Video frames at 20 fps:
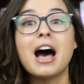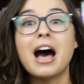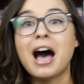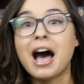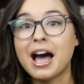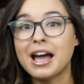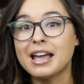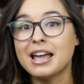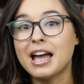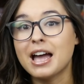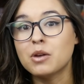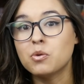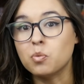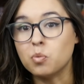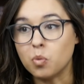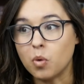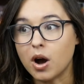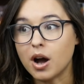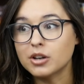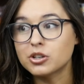I had
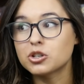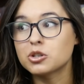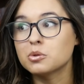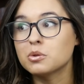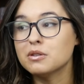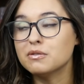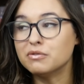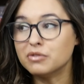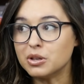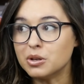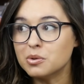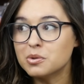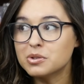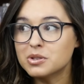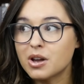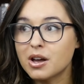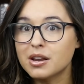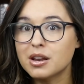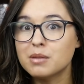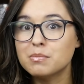watched reviews
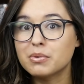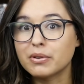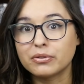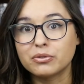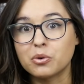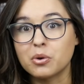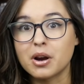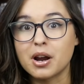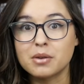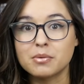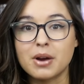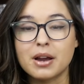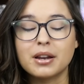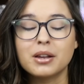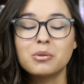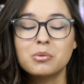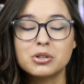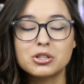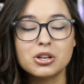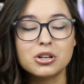on it before I read
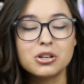it, which I